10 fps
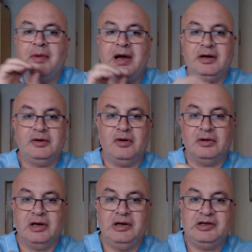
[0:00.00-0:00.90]

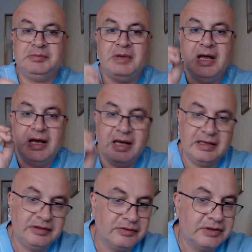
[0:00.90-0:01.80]
microorganisms
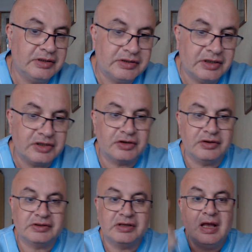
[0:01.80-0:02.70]
as used in
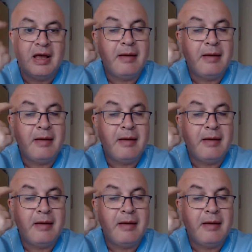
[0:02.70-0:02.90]
surgeries.